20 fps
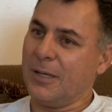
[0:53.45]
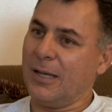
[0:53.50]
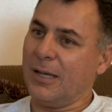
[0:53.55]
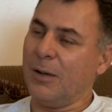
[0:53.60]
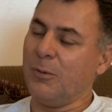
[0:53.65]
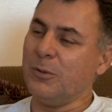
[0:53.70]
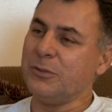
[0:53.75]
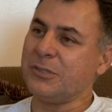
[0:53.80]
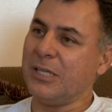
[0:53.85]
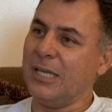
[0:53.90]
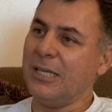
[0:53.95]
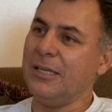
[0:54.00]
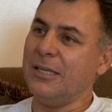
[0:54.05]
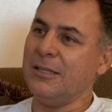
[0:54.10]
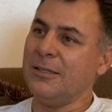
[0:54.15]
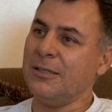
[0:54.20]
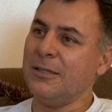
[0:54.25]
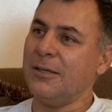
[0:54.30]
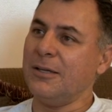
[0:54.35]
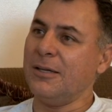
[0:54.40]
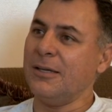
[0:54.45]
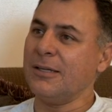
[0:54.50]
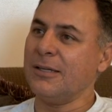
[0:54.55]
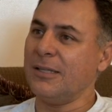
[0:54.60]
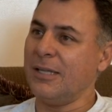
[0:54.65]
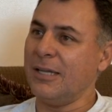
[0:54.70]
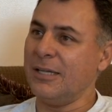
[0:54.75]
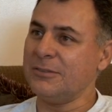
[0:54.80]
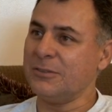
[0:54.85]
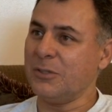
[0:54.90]
I was taking a
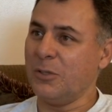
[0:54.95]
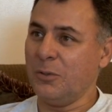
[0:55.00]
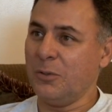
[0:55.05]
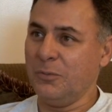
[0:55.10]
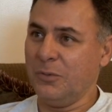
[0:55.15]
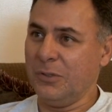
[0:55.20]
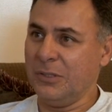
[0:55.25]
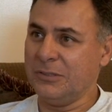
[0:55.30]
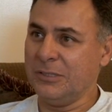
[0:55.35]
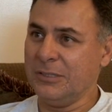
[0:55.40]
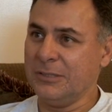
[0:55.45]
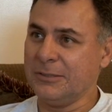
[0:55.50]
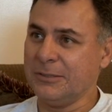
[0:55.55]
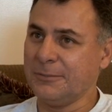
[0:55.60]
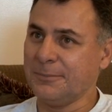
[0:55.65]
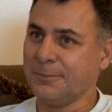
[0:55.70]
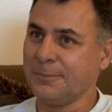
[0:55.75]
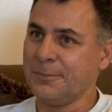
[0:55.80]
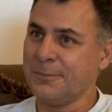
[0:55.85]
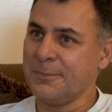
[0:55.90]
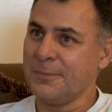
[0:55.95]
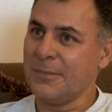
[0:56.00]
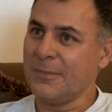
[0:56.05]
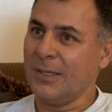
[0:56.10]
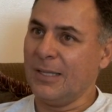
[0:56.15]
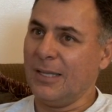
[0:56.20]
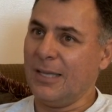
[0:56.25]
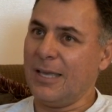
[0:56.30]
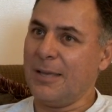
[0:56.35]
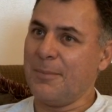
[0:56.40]
class called physics,
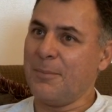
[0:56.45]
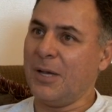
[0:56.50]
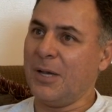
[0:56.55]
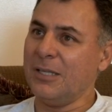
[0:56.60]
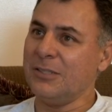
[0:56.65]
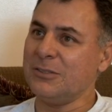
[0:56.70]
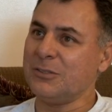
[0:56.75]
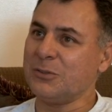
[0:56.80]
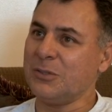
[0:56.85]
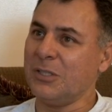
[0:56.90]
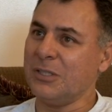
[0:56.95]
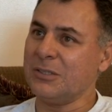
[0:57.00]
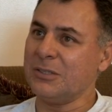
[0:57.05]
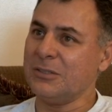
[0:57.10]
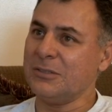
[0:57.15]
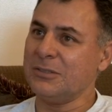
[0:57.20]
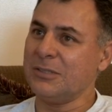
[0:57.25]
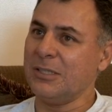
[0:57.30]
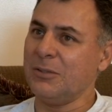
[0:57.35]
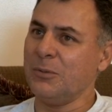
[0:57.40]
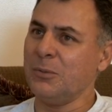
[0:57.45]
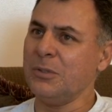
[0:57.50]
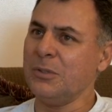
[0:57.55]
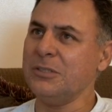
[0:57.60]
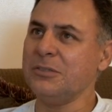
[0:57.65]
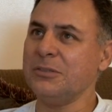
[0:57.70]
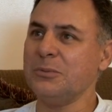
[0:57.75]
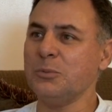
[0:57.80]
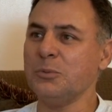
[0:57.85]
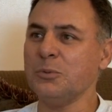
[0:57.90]
and my instructor said, well,
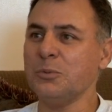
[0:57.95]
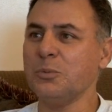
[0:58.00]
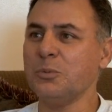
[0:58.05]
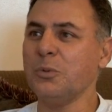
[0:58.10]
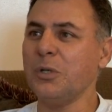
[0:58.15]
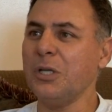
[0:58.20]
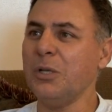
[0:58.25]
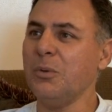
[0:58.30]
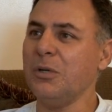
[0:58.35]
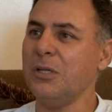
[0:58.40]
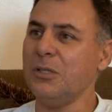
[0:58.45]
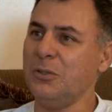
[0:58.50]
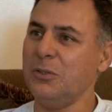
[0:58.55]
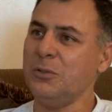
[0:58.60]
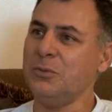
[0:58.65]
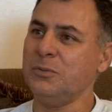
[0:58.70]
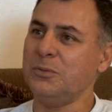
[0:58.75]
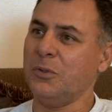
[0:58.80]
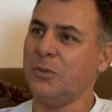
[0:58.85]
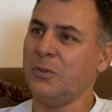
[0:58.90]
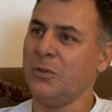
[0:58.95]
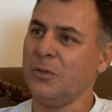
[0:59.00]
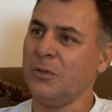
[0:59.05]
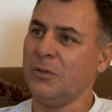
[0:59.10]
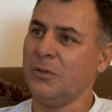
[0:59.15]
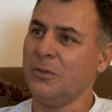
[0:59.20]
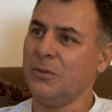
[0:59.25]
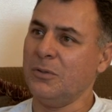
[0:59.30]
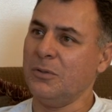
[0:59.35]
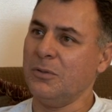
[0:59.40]
listen, what do you want to do
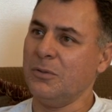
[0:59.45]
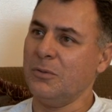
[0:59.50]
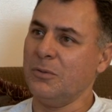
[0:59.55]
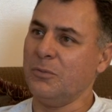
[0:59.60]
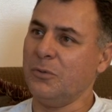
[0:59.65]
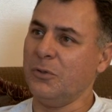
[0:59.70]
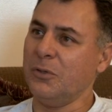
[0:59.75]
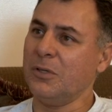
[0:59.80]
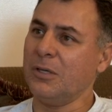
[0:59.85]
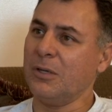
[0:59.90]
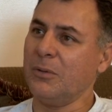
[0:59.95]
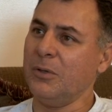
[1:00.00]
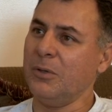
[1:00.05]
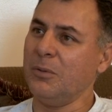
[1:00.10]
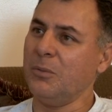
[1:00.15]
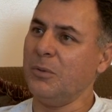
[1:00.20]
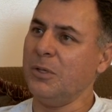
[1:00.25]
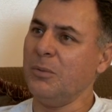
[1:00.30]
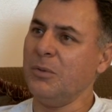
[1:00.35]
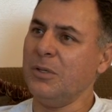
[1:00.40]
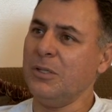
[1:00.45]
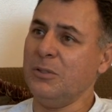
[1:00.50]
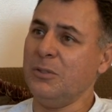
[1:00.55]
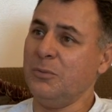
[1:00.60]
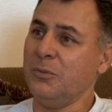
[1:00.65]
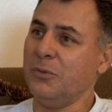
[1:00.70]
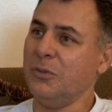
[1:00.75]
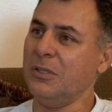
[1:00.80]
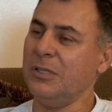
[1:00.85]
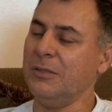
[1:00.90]
for your career? What do you want to do
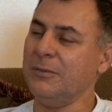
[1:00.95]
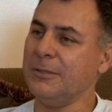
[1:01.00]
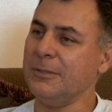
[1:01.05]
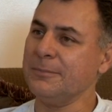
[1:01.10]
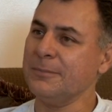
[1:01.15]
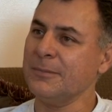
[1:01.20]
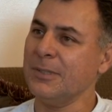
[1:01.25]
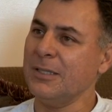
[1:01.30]
for a living?